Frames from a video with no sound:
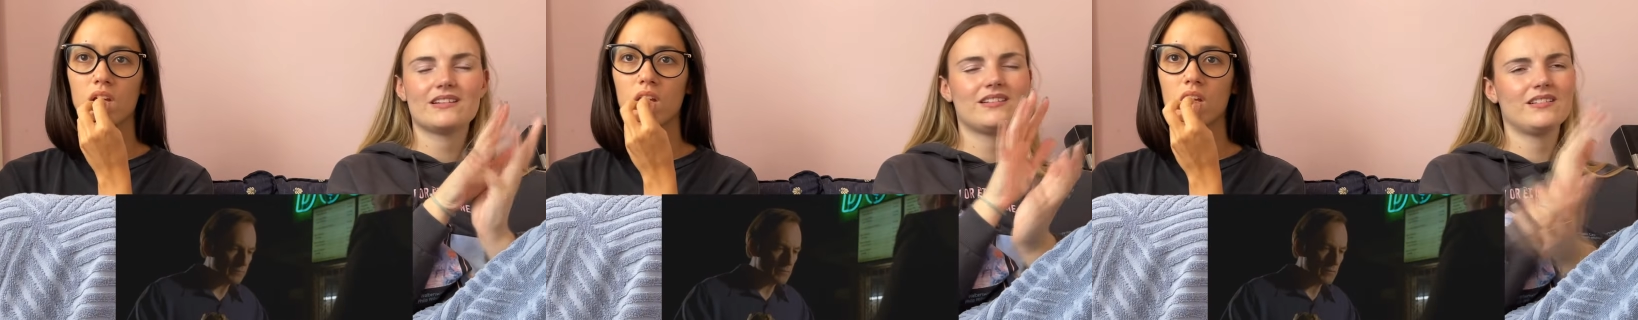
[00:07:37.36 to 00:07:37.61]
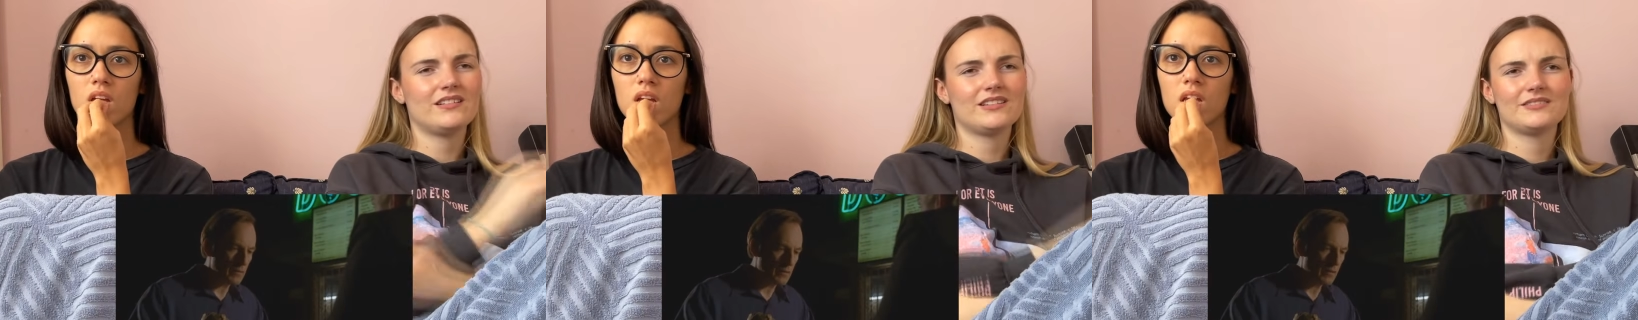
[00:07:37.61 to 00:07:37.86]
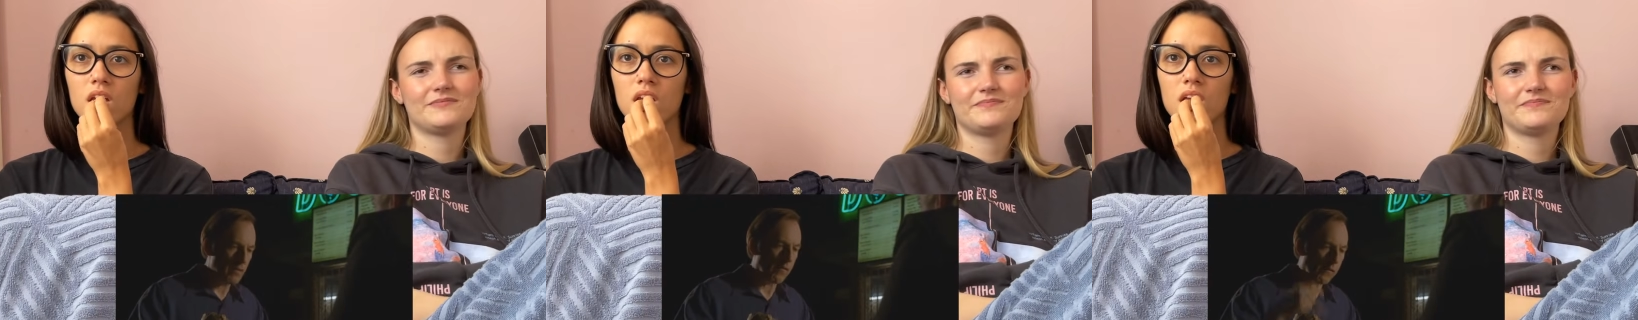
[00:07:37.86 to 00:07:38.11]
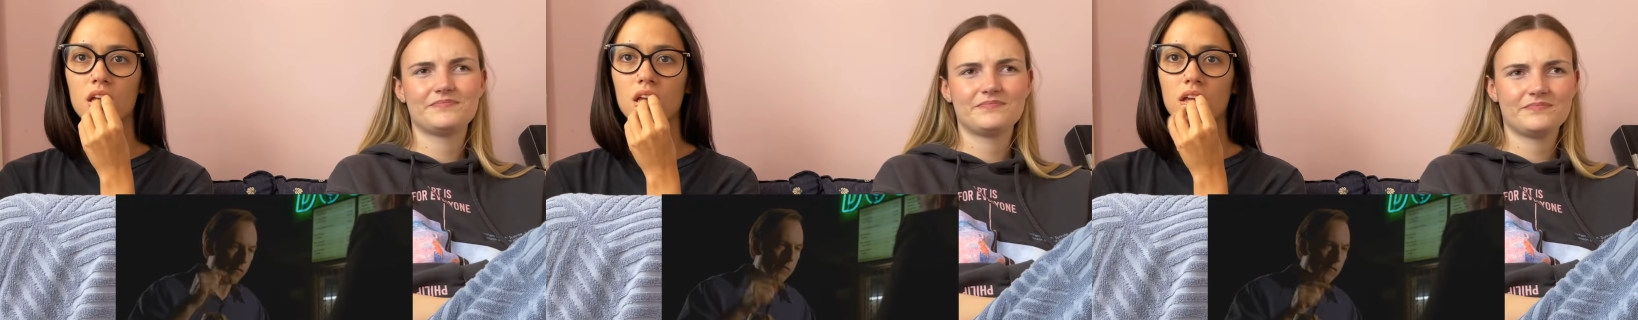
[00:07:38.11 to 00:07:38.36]
Speaker 1: uh, oh.
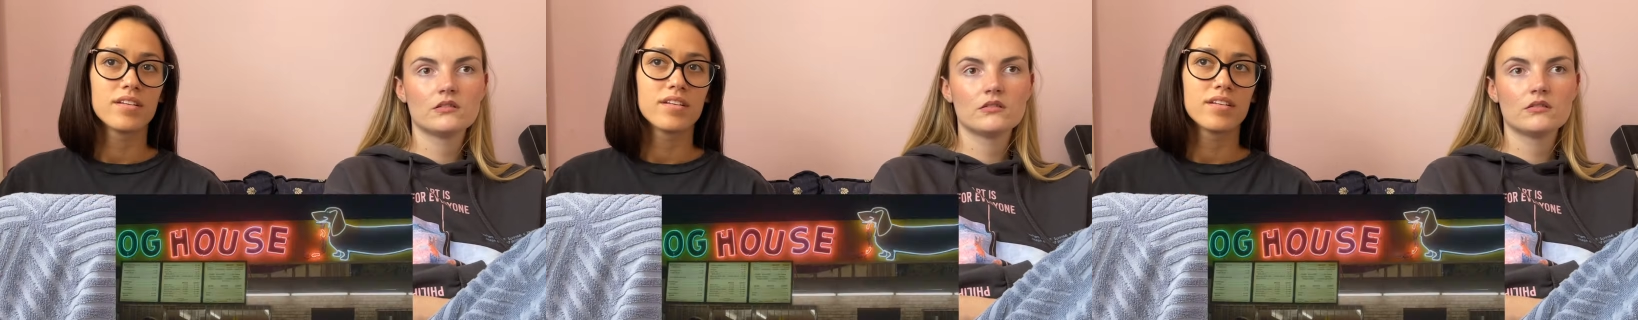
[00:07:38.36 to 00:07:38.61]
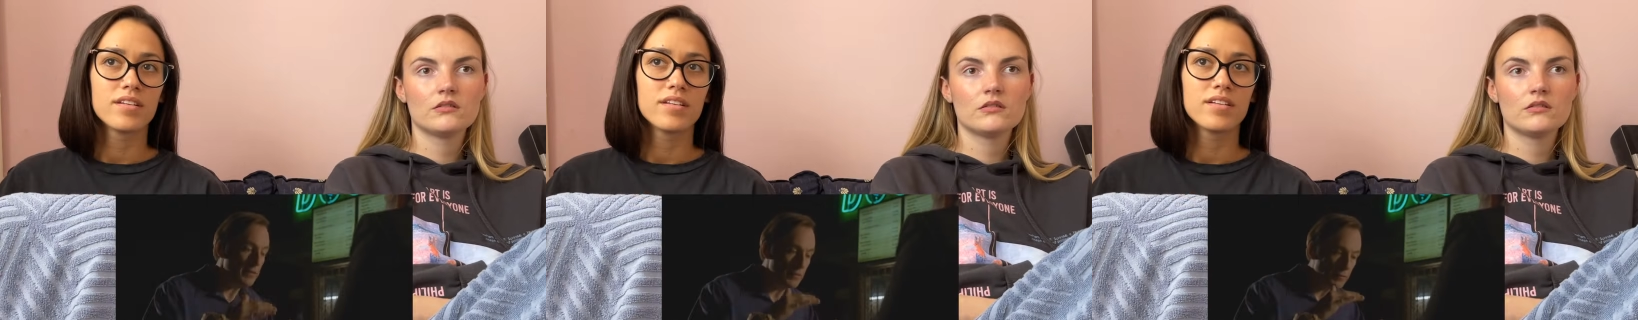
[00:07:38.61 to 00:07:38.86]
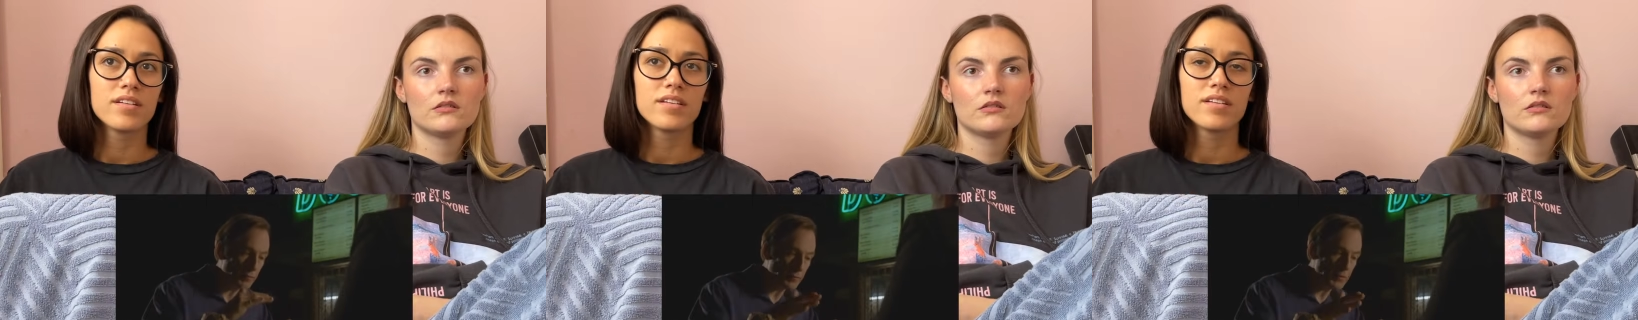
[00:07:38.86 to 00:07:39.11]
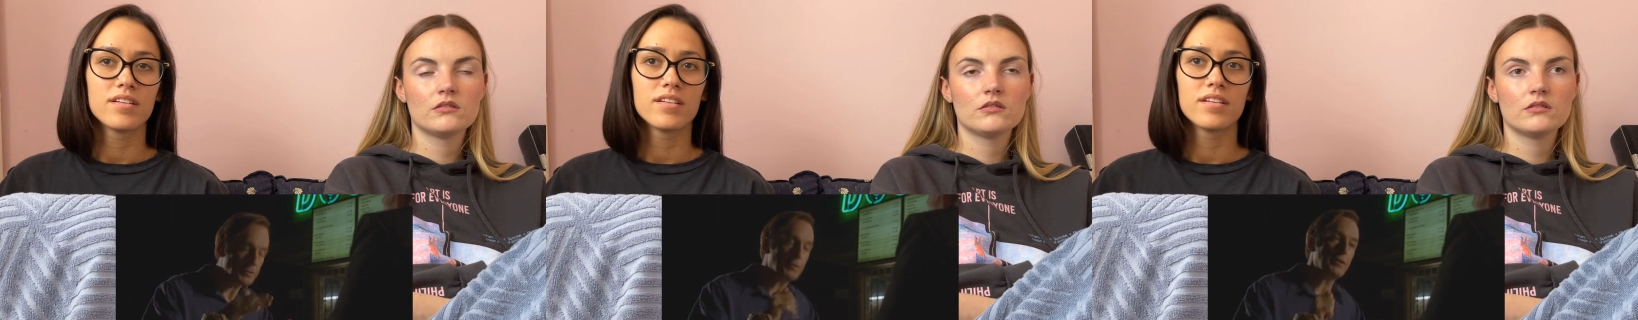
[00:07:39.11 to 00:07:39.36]

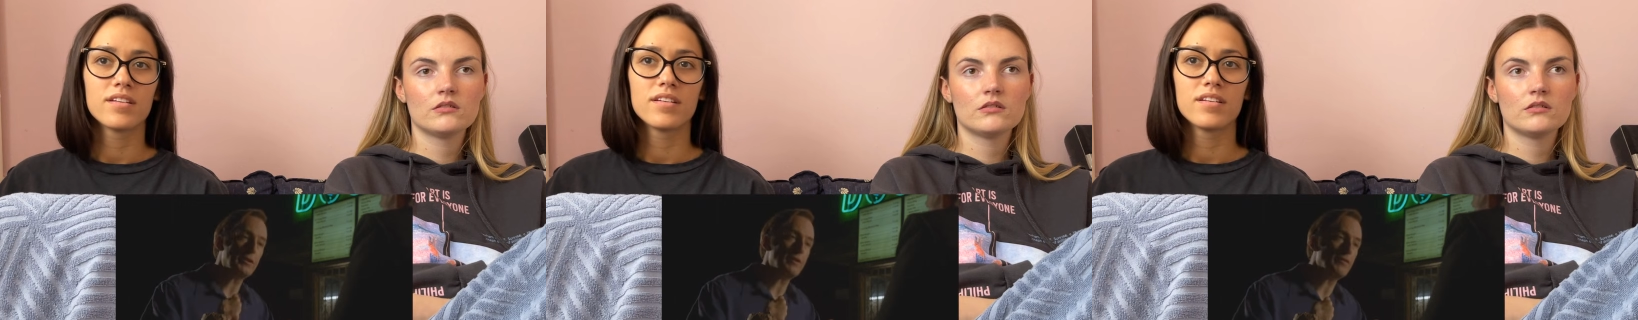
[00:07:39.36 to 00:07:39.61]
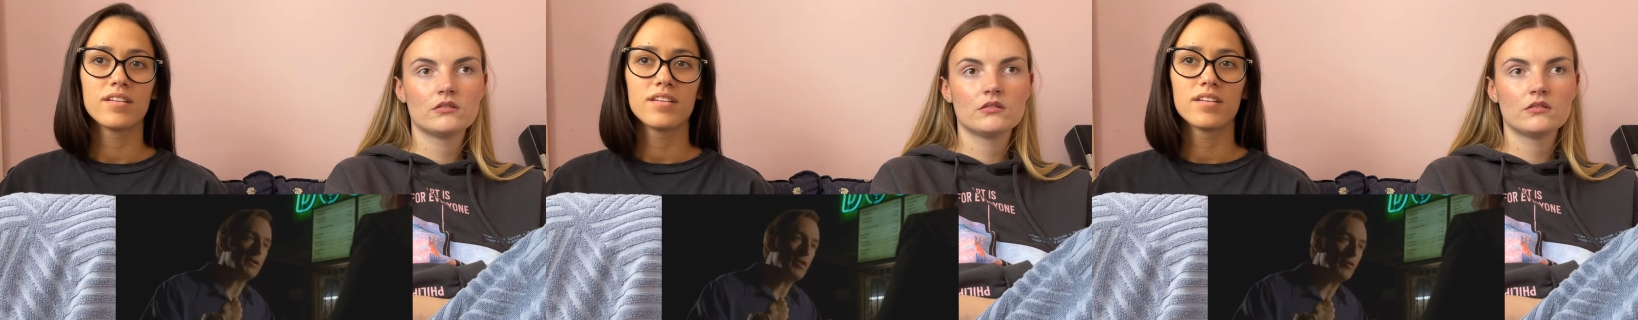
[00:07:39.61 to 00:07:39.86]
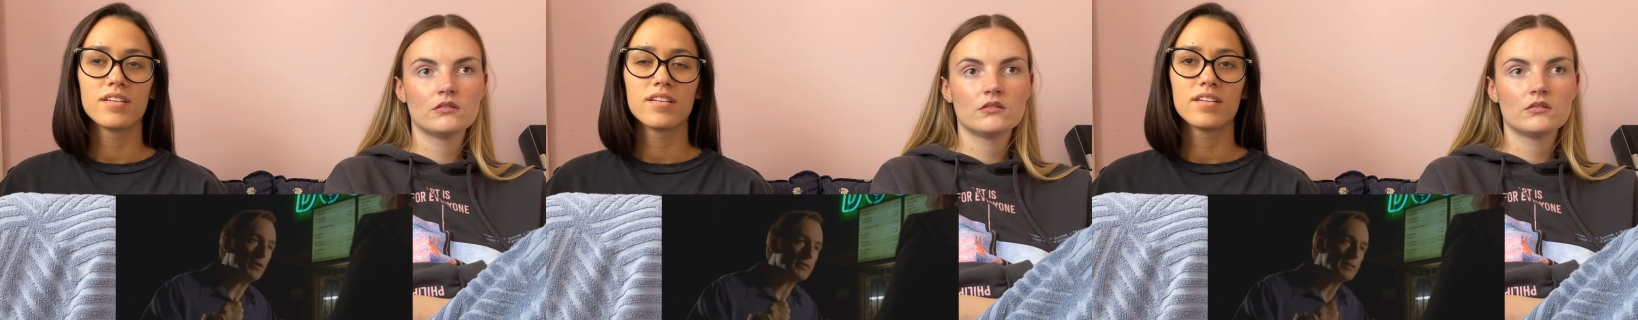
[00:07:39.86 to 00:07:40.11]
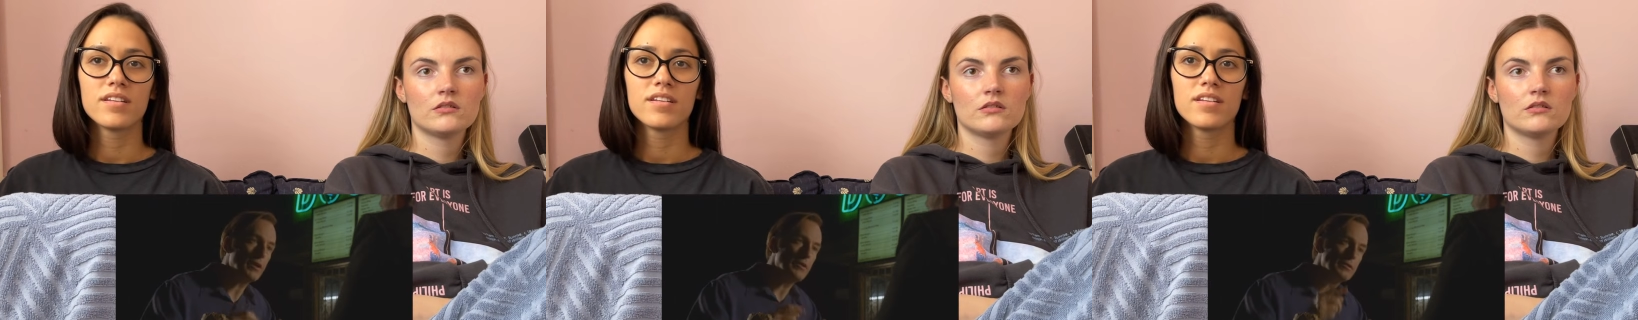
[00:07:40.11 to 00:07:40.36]
You've officially given
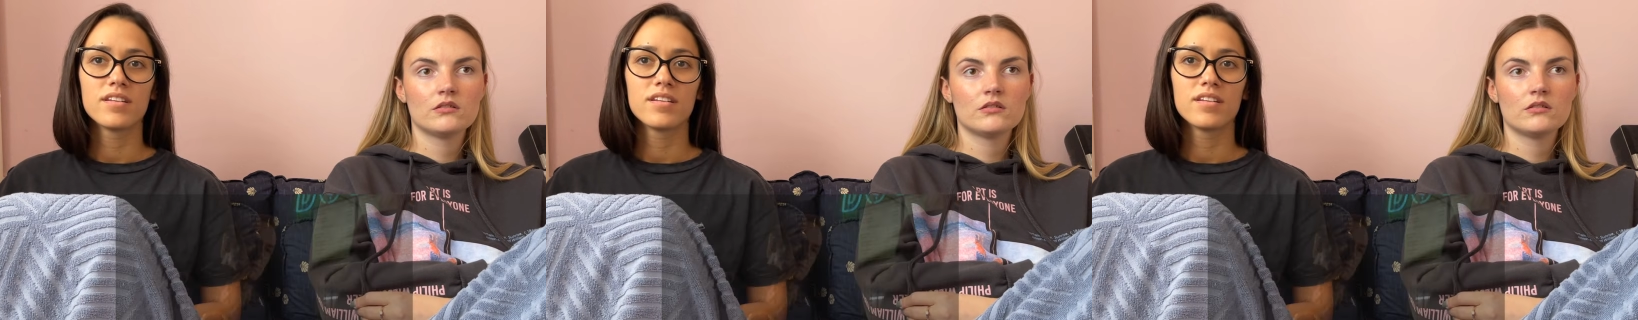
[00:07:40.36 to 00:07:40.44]
notice.